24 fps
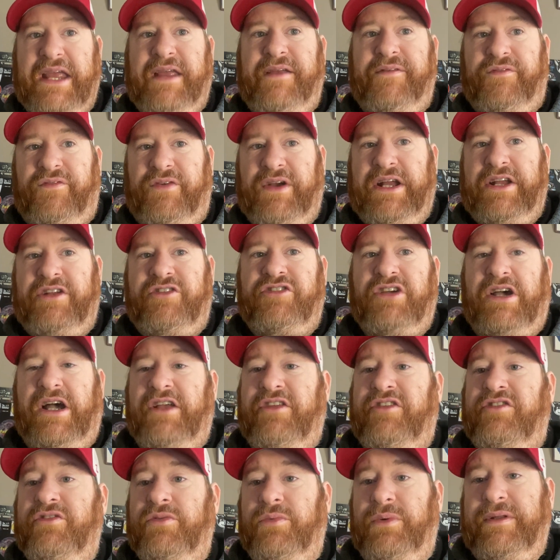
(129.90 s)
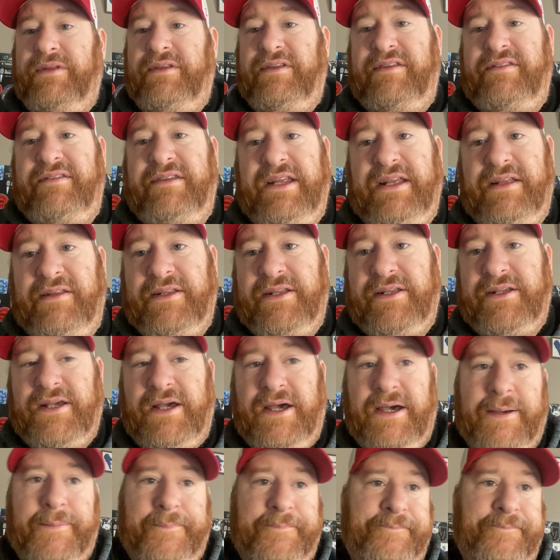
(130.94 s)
franchise to win the Stanley Cup.